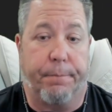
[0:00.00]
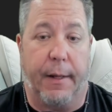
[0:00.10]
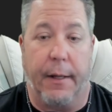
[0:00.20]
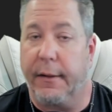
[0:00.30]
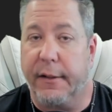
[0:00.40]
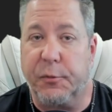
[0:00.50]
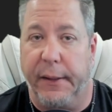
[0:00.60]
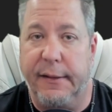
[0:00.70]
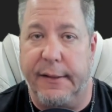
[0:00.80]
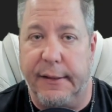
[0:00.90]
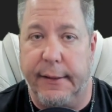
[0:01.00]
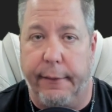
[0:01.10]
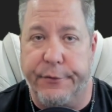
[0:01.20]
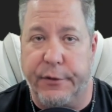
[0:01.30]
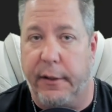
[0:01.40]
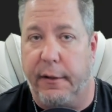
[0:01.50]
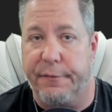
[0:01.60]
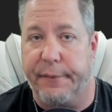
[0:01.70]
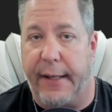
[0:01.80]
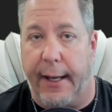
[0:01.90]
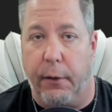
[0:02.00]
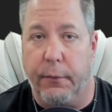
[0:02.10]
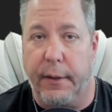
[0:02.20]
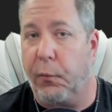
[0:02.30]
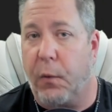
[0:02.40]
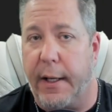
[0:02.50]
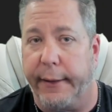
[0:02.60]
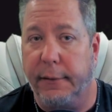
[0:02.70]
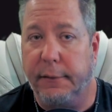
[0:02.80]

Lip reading: I'm going to explain the details of how and why.